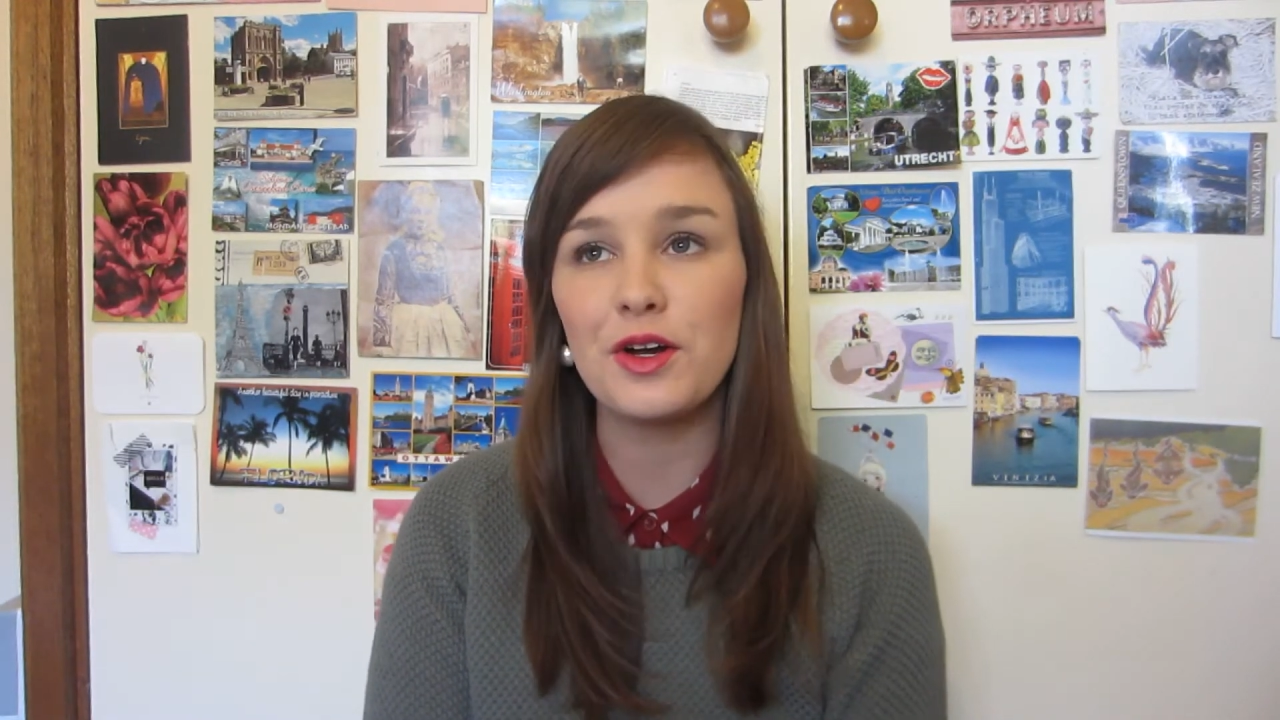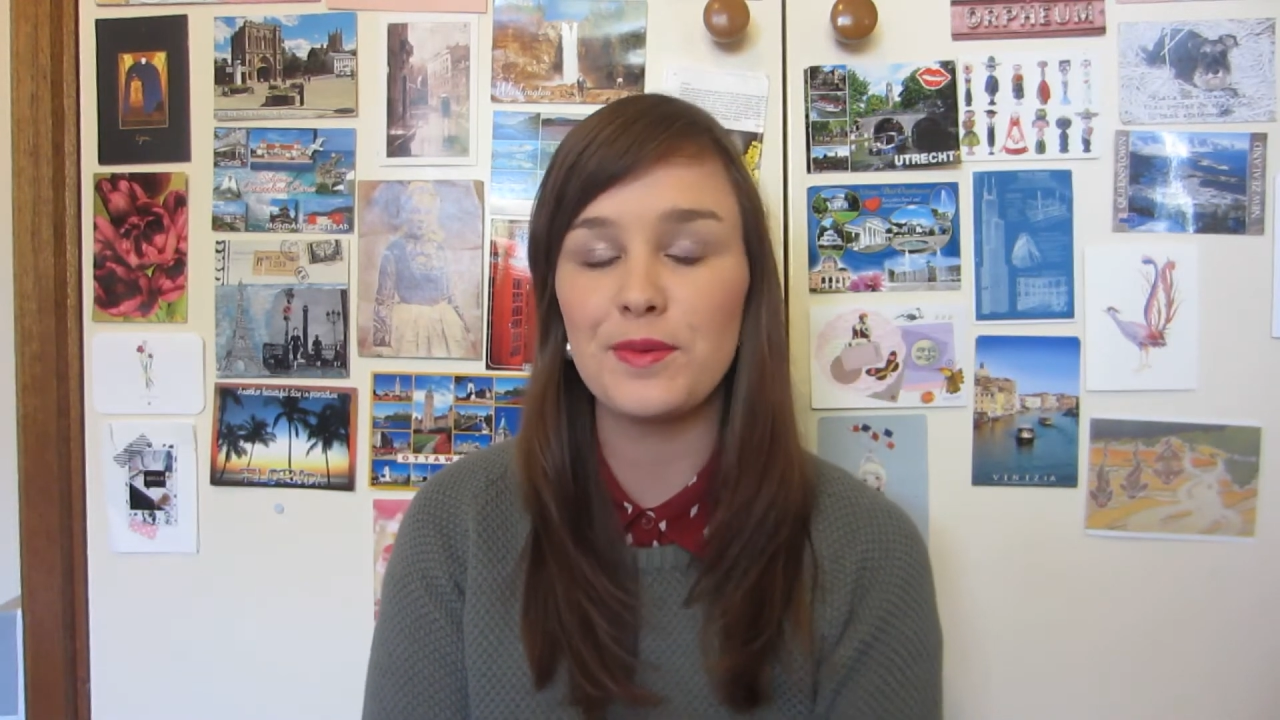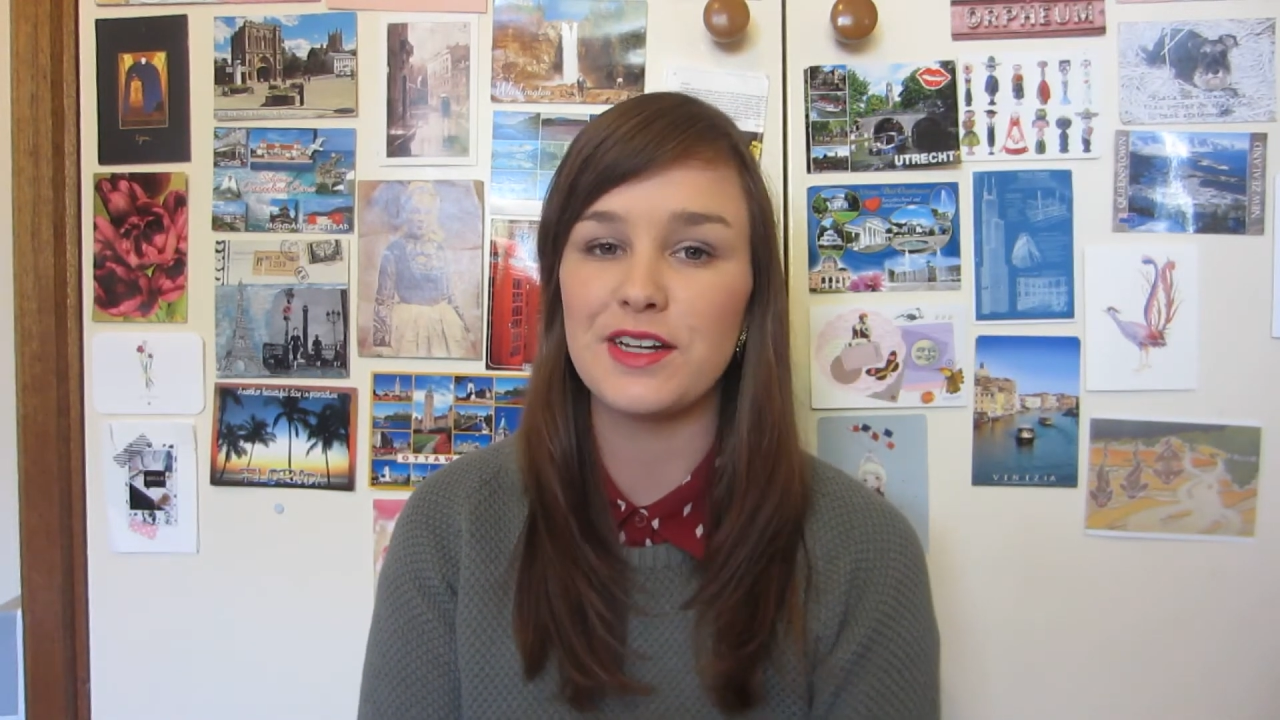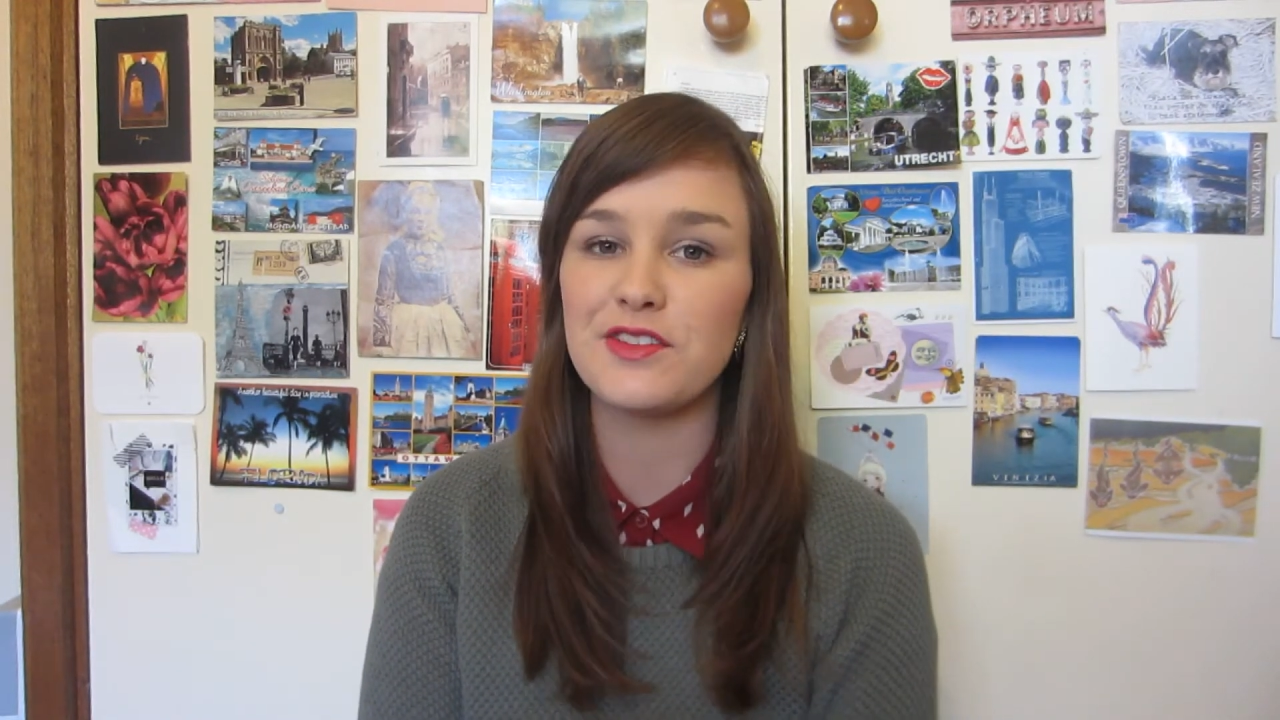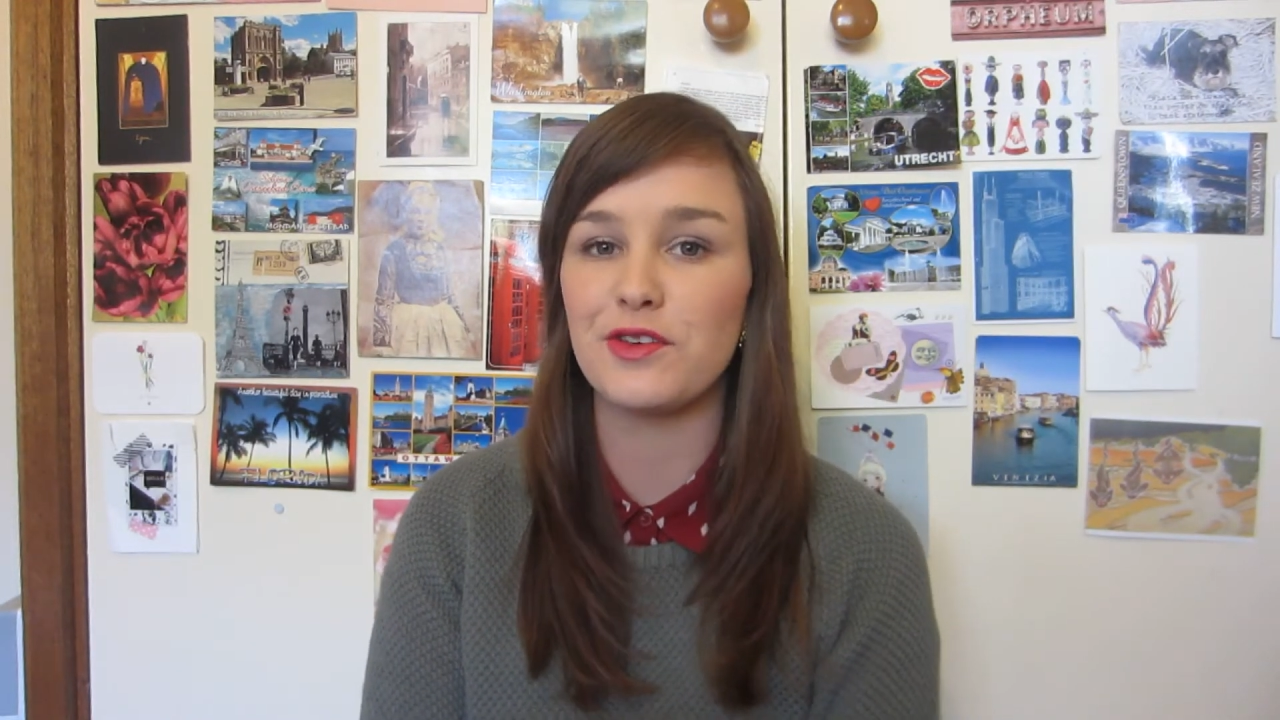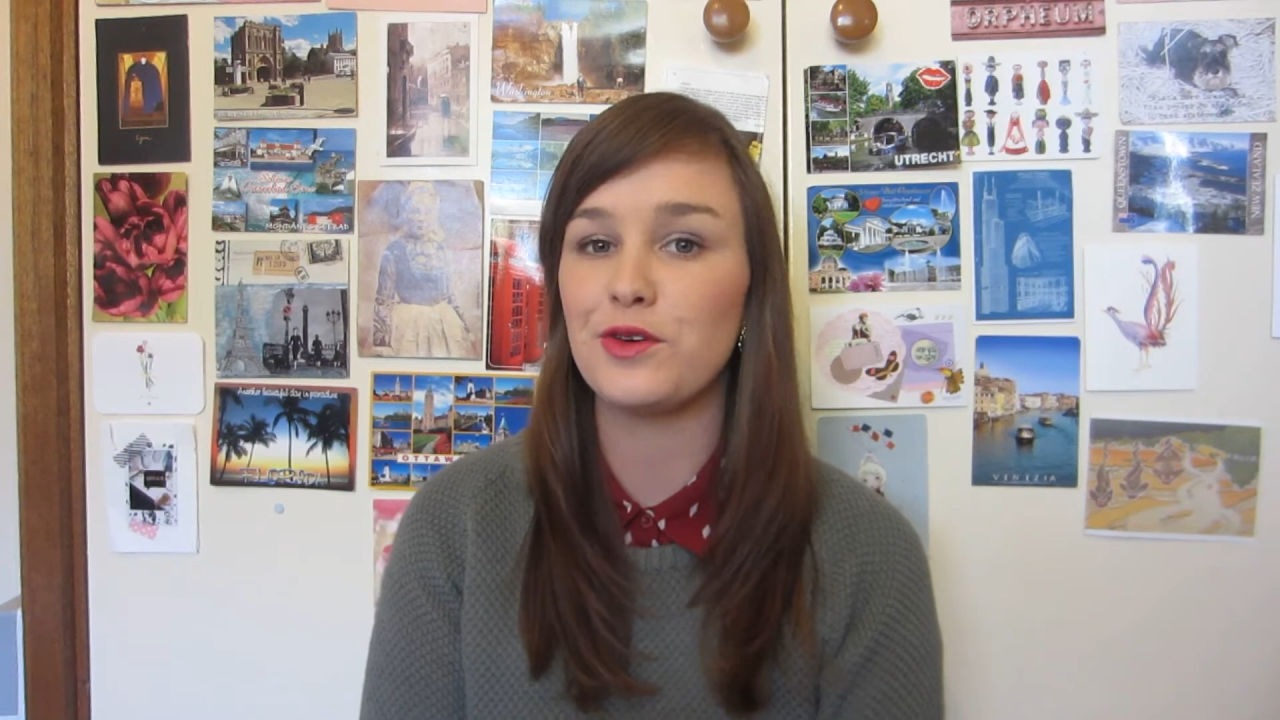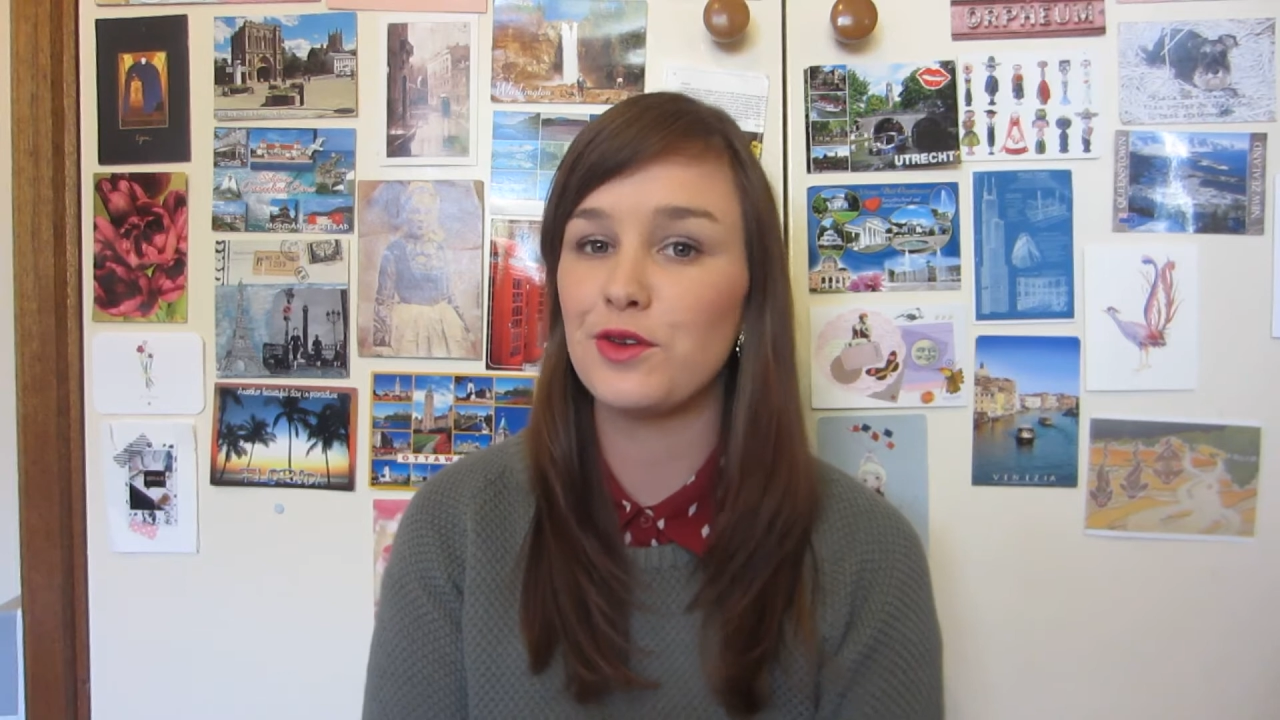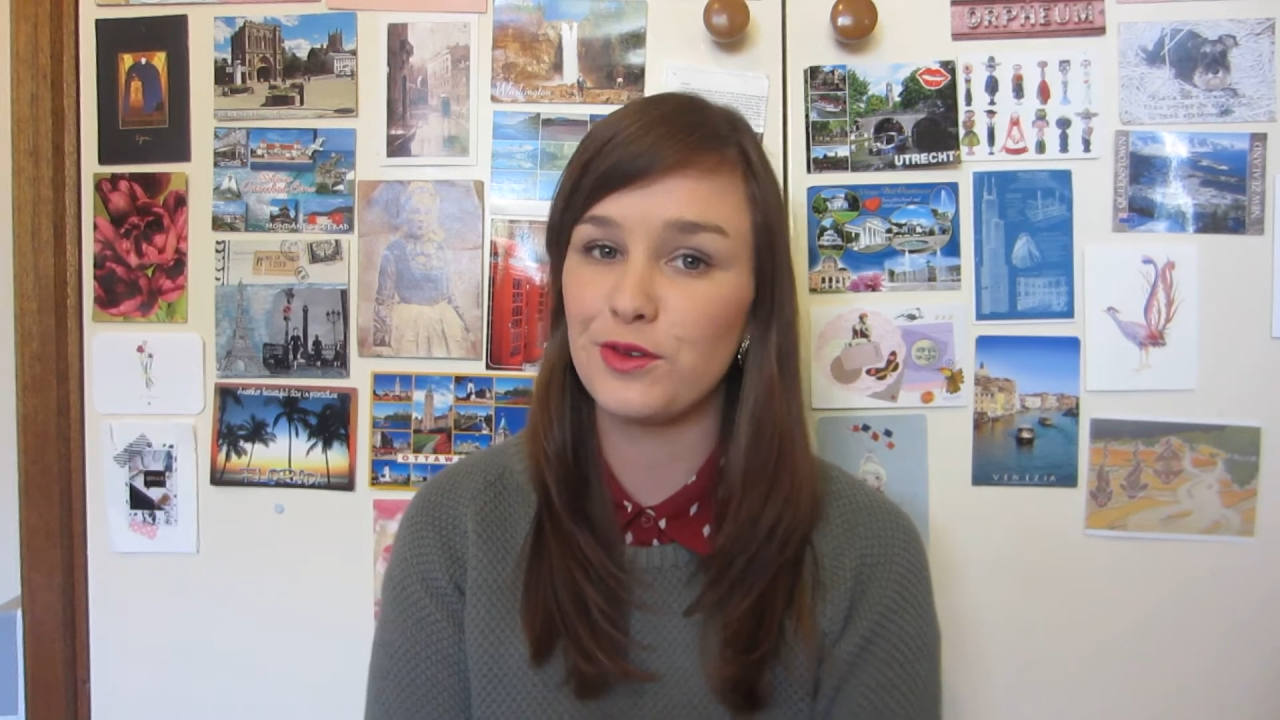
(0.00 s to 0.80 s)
much for all the